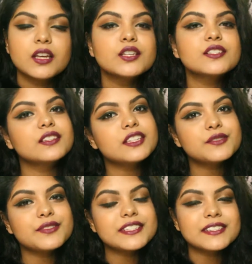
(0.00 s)
So
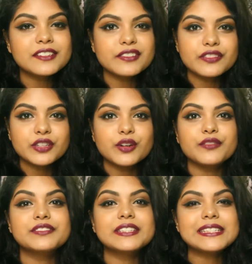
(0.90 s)
this was the review
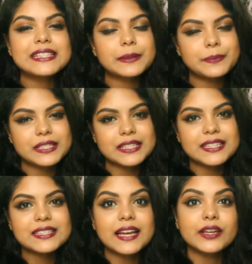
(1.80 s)
of this
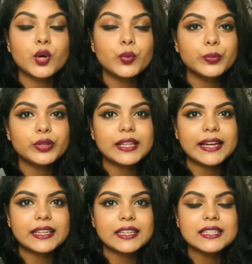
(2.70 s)
lipsticks. I hope you
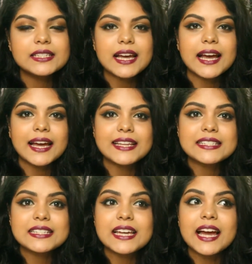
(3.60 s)
like it,
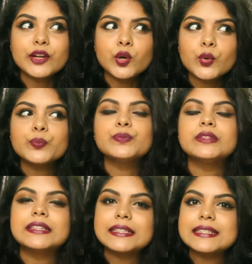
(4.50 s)
and I hope
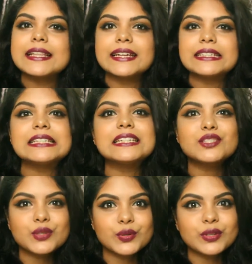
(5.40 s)
this lighting
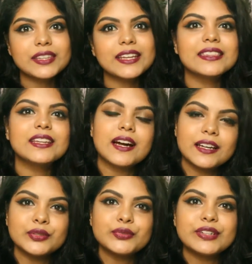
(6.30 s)
is good than the
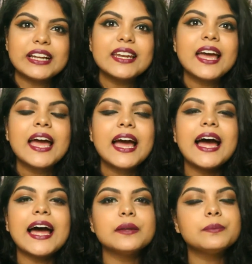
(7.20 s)
other one.
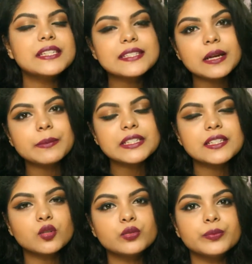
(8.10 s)
And please comment
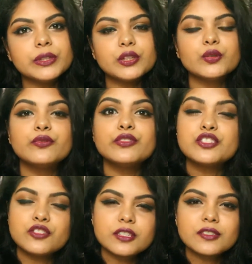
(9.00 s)
down below
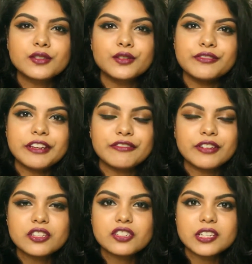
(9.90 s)
which is your
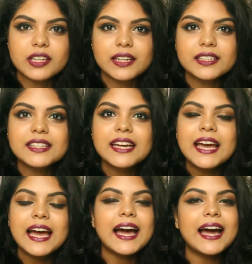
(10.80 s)
favorite shade,
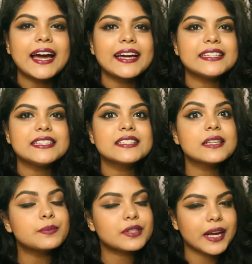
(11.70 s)
and
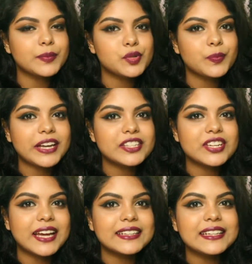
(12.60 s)
subscribe to my
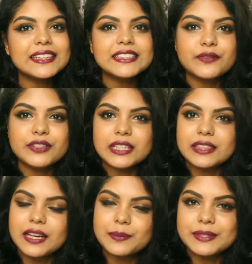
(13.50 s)
channel and give it a
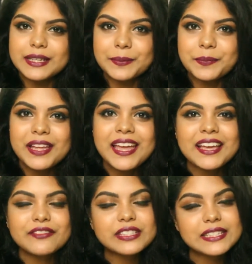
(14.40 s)
thumbs up.
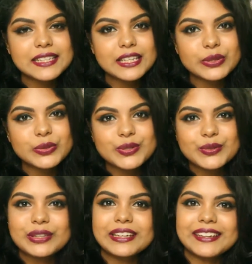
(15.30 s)
We'll see you
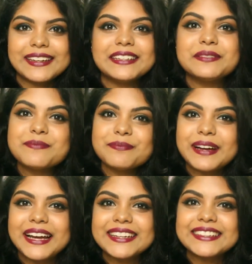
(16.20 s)
soon again.
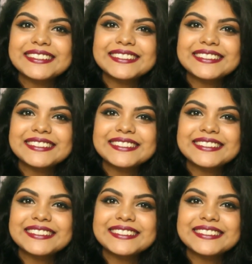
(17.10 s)
Bye.